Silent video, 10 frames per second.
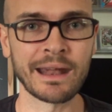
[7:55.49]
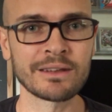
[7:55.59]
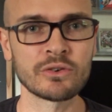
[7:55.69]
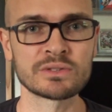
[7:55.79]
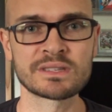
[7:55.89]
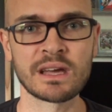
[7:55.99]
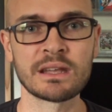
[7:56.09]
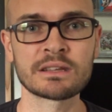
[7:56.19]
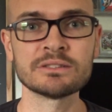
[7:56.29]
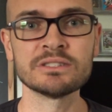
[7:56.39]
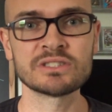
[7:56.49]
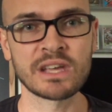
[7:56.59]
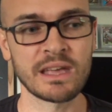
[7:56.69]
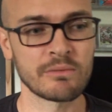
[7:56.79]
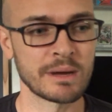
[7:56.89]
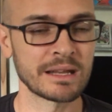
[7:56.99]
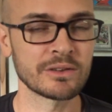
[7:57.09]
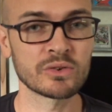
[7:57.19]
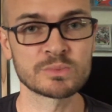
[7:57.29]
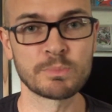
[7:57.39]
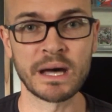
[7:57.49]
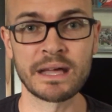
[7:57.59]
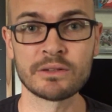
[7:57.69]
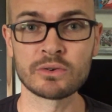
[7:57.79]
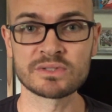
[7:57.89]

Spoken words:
And I know it's kind of cliche, everybody knows buy low,